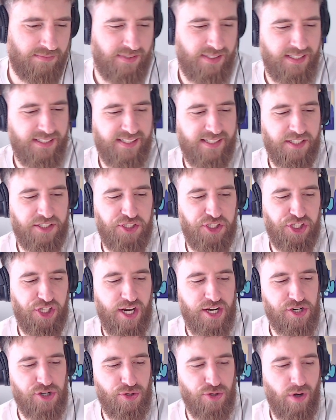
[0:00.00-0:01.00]
Did you say
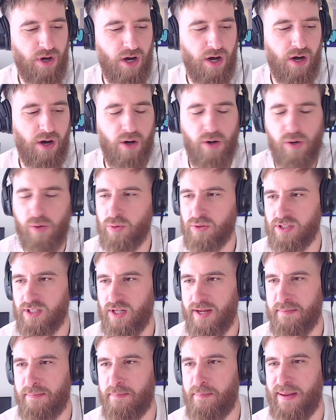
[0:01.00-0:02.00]
chest shot holes
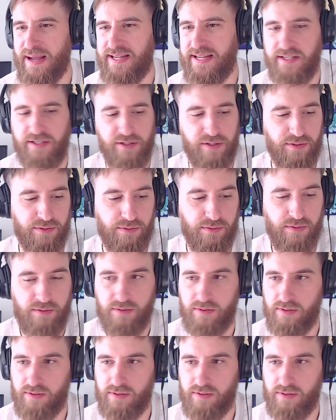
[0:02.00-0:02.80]
like bagel?